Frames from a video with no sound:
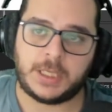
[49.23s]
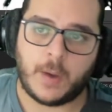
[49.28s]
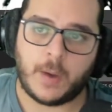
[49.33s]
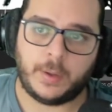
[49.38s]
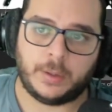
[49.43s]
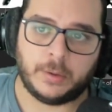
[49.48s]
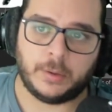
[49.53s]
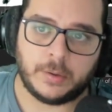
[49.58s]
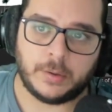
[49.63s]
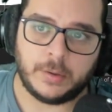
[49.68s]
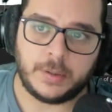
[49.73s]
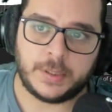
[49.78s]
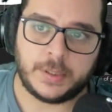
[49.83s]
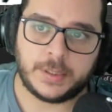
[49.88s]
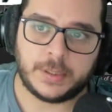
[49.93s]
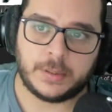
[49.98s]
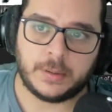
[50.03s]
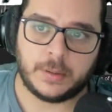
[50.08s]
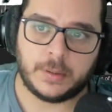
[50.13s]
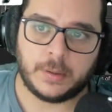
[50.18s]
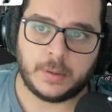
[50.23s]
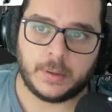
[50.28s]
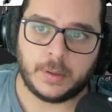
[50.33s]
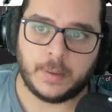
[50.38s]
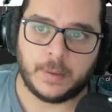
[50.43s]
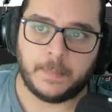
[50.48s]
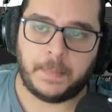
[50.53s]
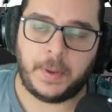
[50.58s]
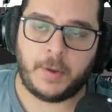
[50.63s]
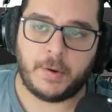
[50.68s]
it looks
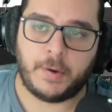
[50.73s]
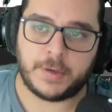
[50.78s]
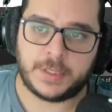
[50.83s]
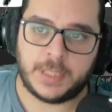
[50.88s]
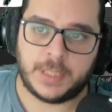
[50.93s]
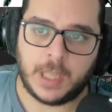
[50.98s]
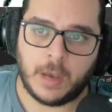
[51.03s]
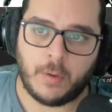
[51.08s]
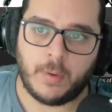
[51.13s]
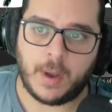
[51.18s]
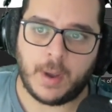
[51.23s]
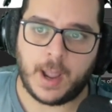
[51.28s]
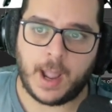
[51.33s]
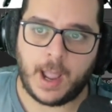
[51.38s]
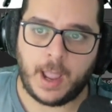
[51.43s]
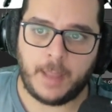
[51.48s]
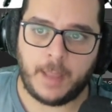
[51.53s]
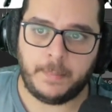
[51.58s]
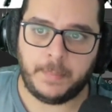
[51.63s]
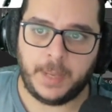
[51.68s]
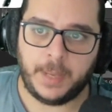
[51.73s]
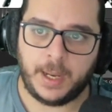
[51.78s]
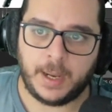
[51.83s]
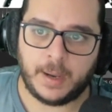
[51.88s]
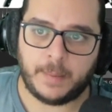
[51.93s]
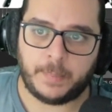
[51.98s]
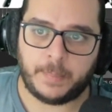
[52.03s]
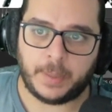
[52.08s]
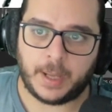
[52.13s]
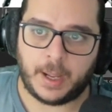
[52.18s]
because now I'm
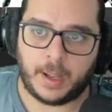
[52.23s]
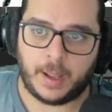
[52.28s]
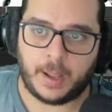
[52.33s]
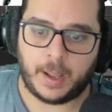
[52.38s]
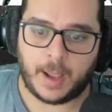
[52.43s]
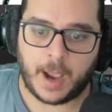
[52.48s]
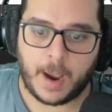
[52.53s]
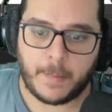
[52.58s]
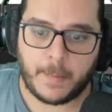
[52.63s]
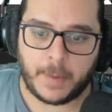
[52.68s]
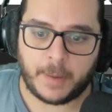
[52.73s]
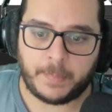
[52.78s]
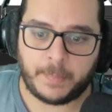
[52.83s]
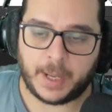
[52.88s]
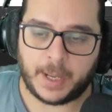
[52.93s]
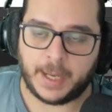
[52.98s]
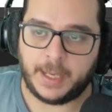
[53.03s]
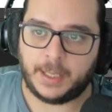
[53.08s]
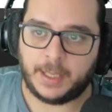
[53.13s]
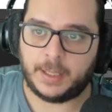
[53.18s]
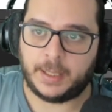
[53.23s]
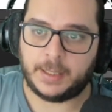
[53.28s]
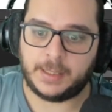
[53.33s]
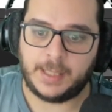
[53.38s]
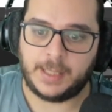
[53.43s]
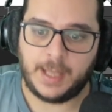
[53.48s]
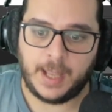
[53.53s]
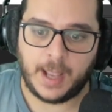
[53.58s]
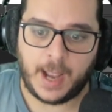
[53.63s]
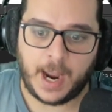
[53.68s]
applying
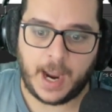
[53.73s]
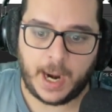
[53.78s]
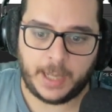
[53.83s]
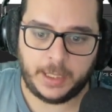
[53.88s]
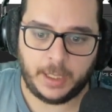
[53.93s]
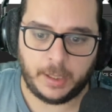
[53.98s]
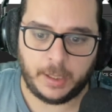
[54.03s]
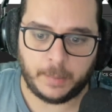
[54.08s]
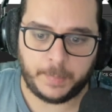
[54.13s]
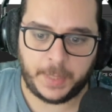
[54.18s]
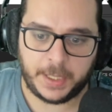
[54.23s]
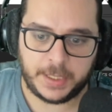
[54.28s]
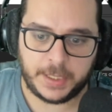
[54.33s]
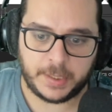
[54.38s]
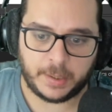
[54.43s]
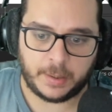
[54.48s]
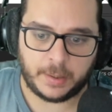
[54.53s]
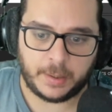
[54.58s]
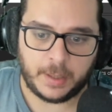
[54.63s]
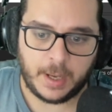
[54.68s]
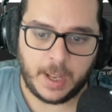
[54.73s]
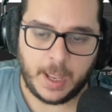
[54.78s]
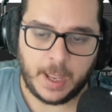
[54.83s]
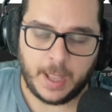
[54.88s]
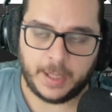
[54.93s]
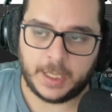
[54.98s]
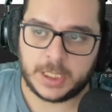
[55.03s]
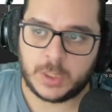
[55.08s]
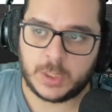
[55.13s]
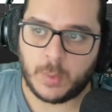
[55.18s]
the article picture.
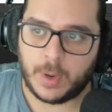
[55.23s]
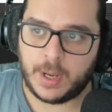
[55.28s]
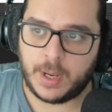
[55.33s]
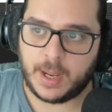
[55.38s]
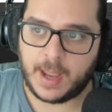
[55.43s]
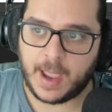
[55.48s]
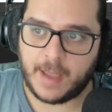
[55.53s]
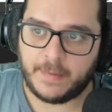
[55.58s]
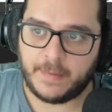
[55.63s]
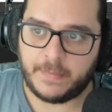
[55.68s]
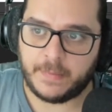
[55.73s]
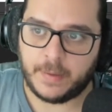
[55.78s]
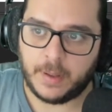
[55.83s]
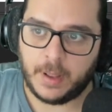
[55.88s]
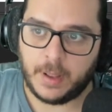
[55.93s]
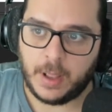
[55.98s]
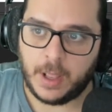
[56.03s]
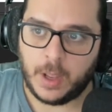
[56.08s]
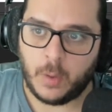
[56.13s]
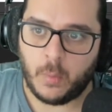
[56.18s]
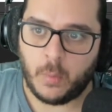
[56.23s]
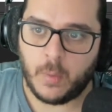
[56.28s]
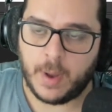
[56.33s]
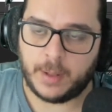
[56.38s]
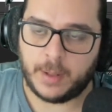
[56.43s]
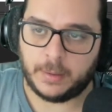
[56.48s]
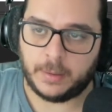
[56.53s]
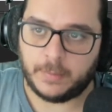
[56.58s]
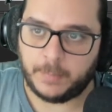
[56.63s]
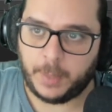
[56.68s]
That's why I have
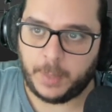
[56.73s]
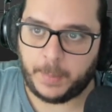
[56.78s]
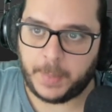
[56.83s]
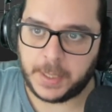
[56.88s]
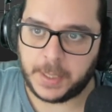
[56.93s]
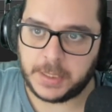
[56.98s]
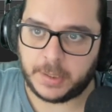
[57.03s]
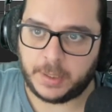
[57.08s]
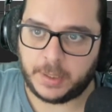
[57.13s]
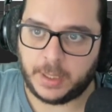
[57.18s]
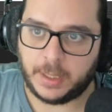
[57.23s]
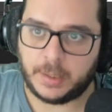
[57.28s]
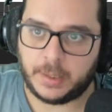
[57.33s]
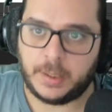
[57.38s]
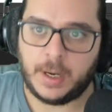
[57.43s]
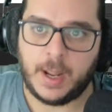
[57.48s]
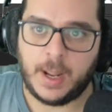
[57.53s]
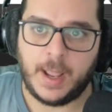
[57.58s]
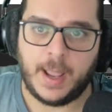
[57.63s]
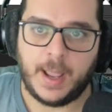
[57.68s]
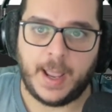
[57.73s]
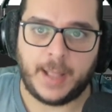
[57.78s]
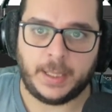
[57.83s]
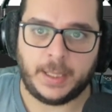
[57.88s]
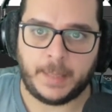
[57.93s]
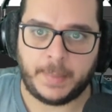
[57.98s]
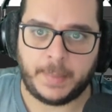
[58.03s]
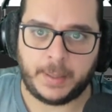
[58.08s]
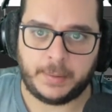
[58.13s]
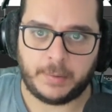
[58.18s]
one big picture here and
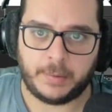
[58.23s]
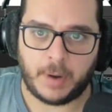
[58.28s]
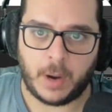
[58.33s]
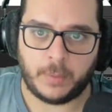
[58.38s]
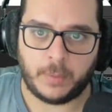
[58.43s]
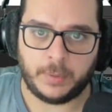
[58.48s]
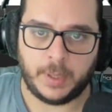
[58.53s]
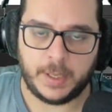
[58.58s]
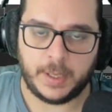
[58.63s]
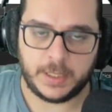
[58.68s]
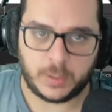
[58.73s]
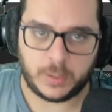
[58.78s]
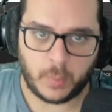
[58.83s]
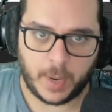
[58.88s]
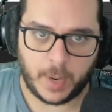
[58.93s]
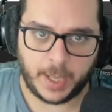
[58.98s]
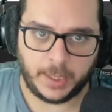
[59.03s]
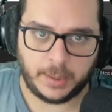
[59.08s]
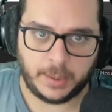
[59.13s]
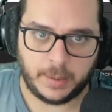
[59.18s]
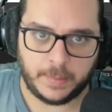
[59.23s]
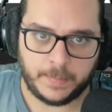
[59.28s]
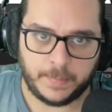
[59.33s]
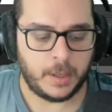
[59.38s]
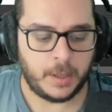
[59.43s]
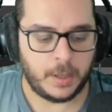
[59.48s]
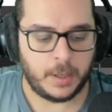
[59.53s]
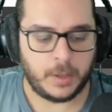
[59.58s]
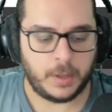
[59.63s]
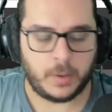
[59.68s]
the background is white.
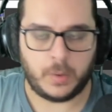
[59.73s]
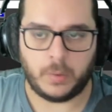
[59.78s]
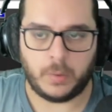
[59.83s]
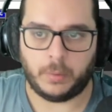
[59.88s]
Cool.